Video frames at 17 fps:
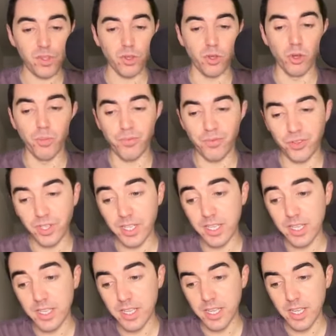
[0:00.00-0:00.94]

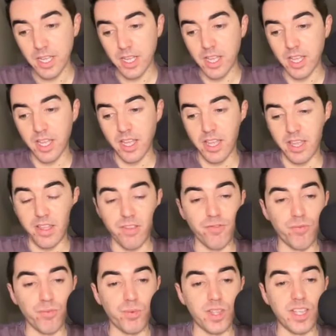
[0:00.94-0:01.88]
Hopefully,
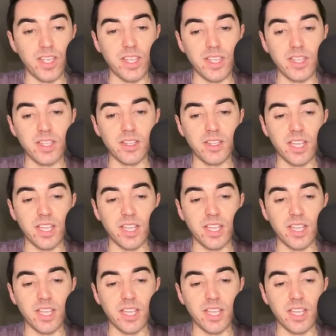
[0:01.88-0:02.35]
if we